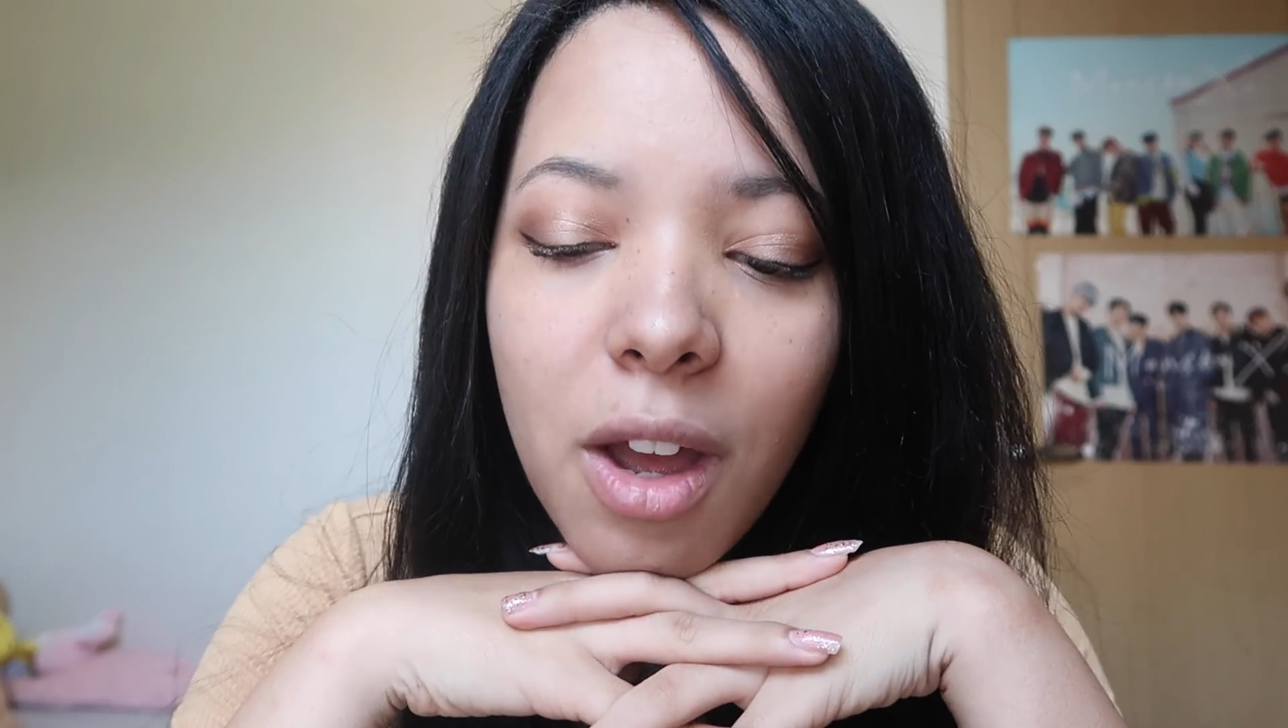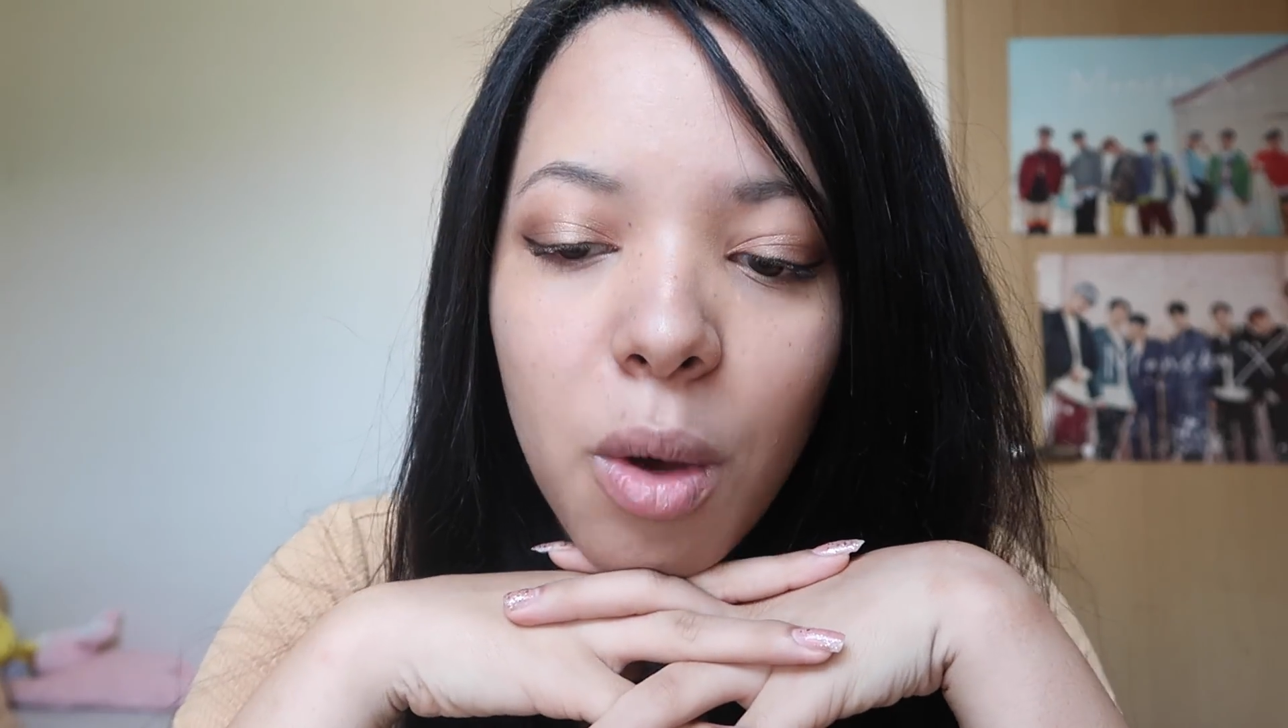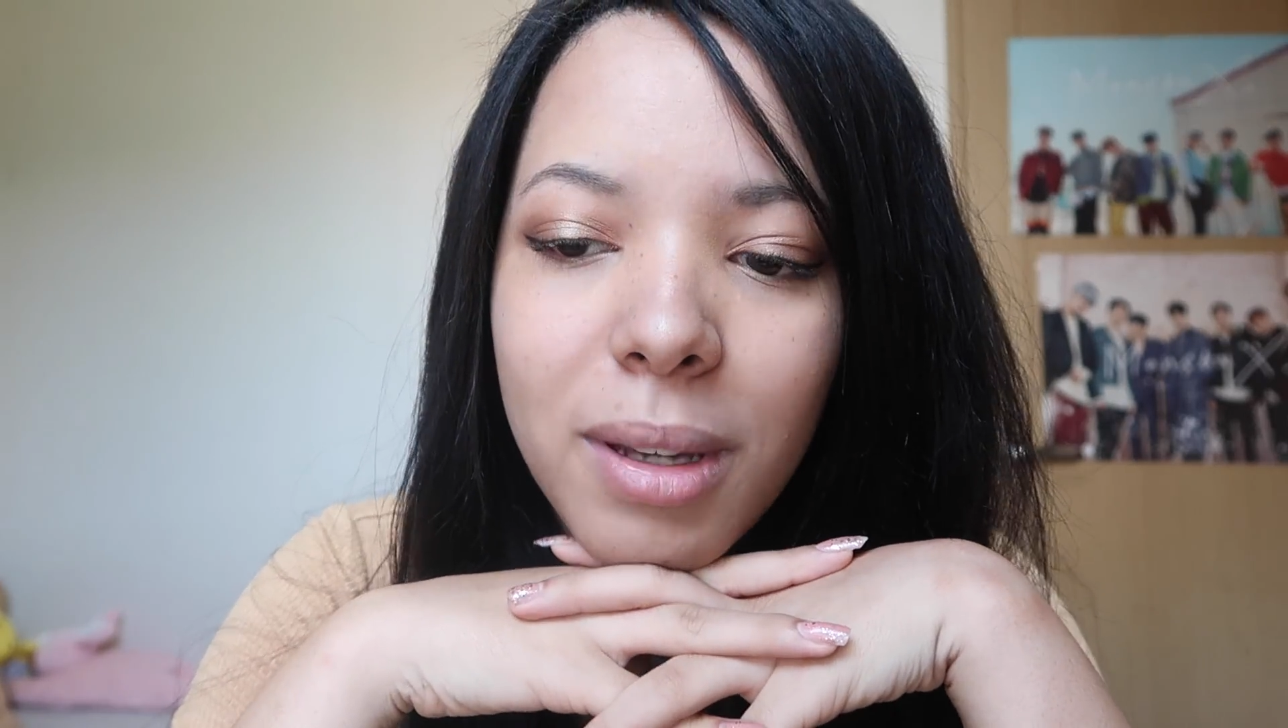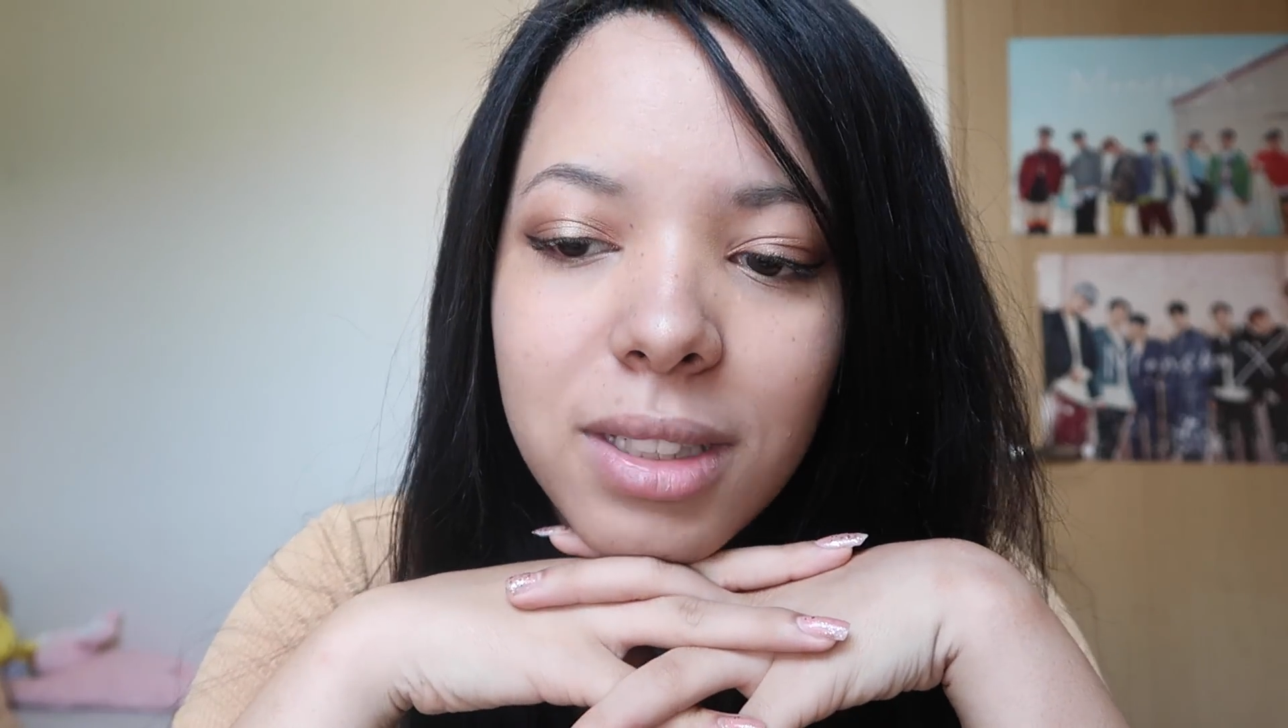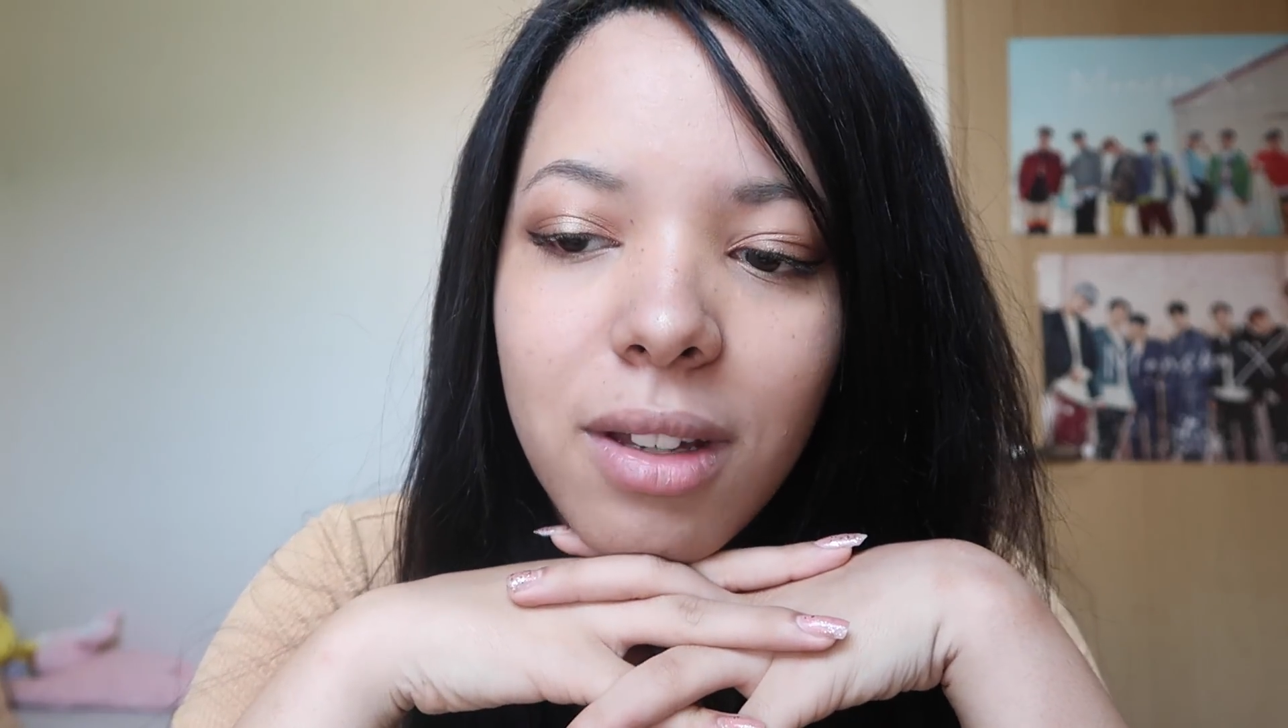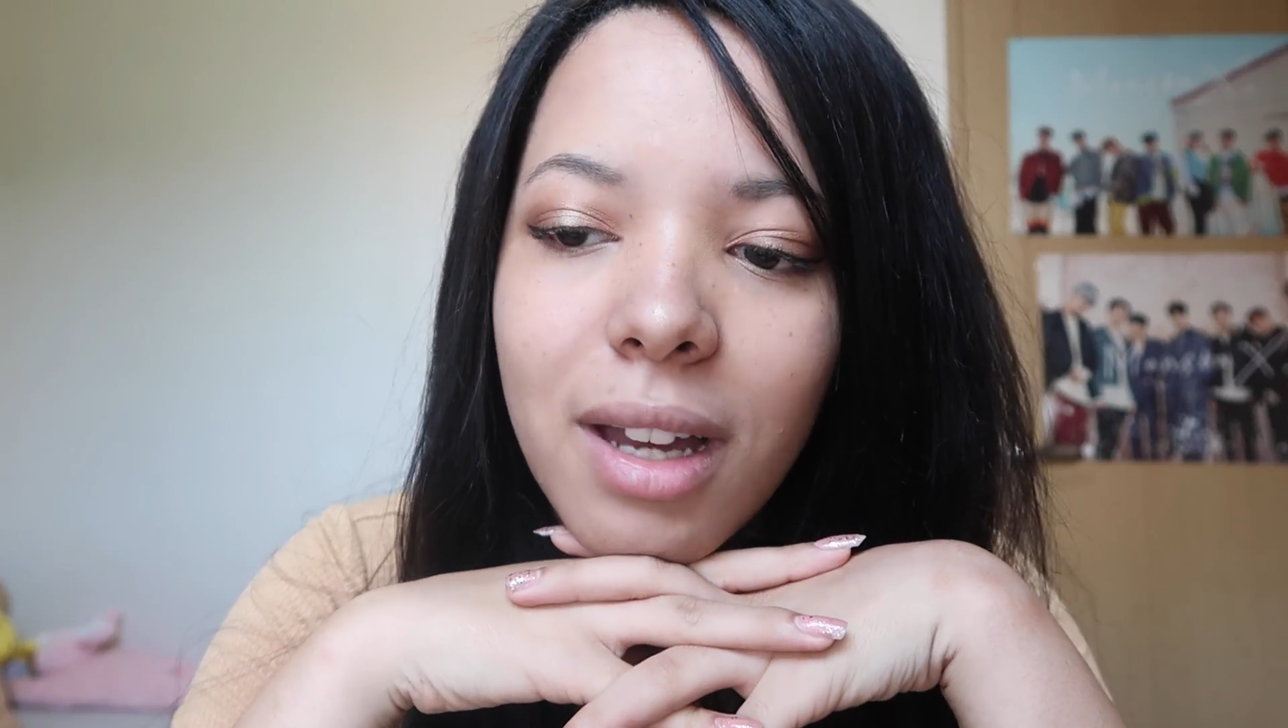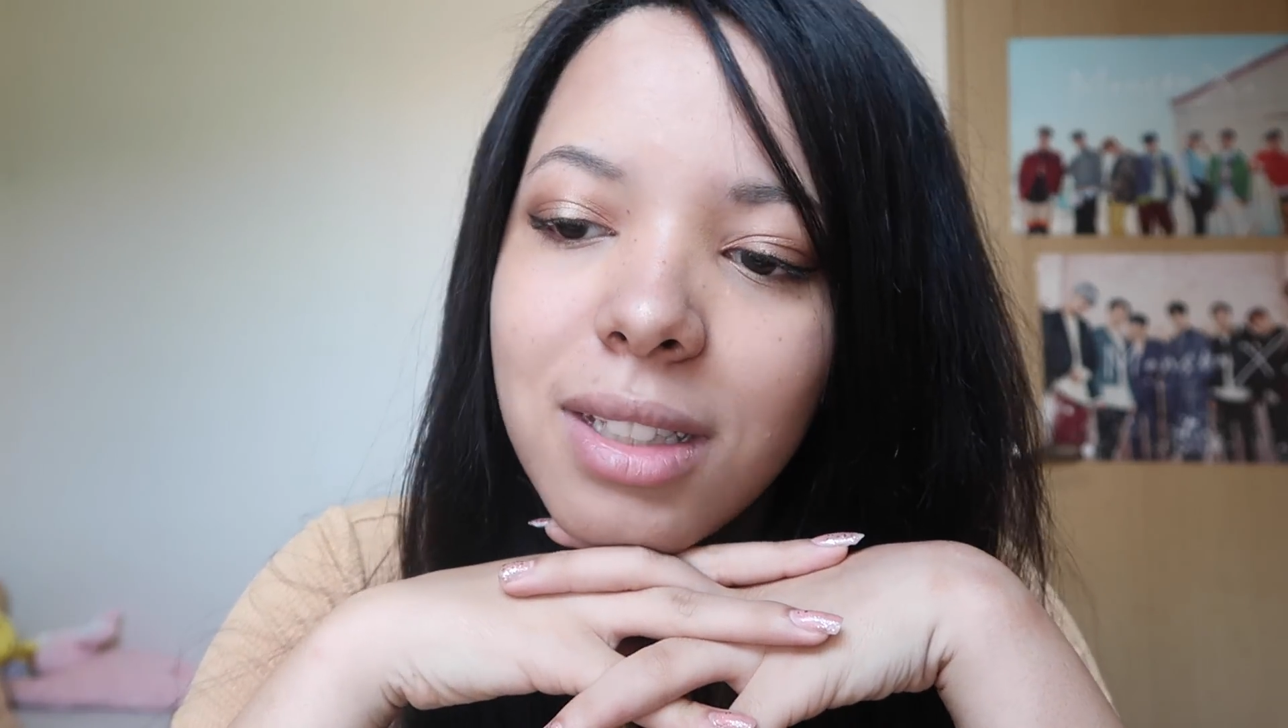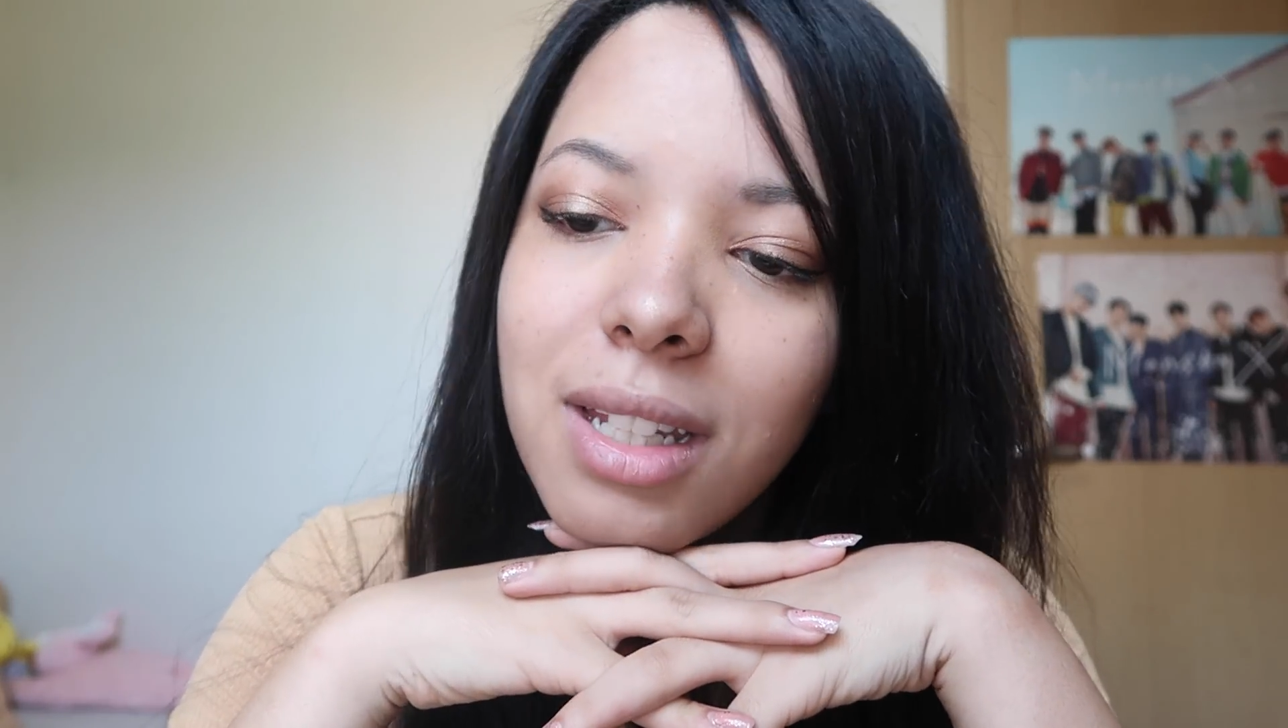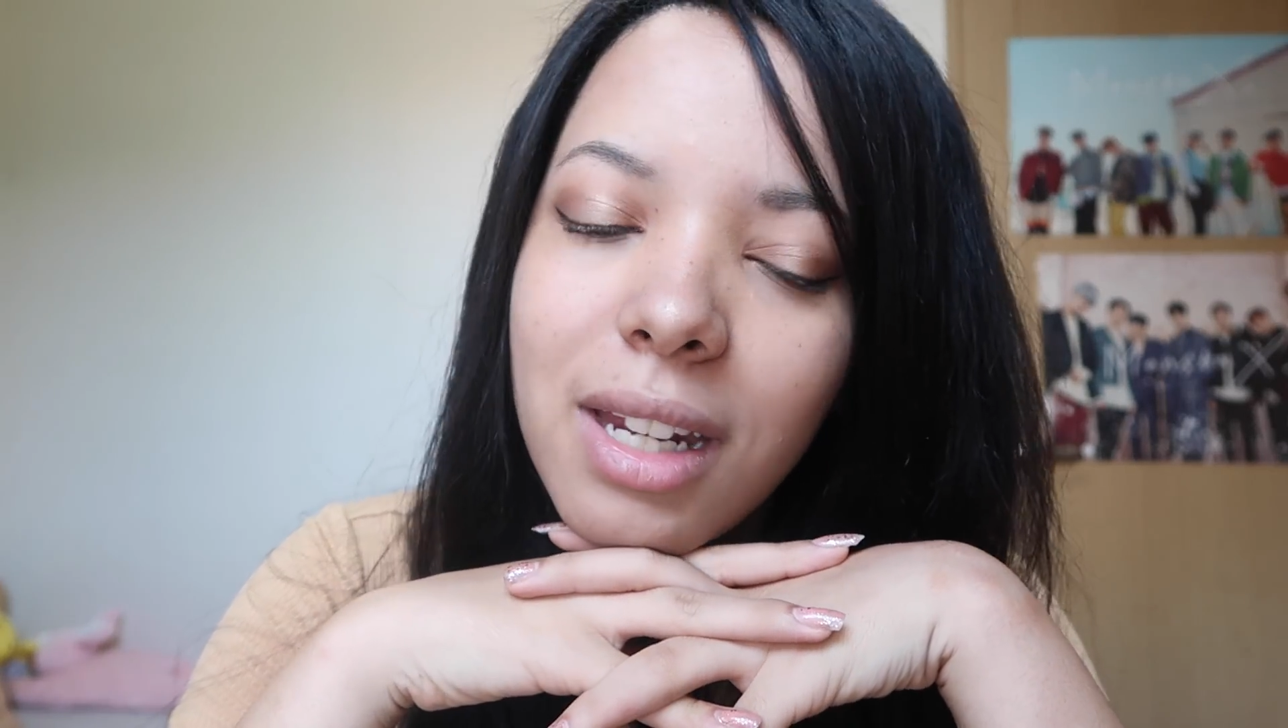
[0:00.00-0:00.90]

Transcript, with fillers: I hope I see you guys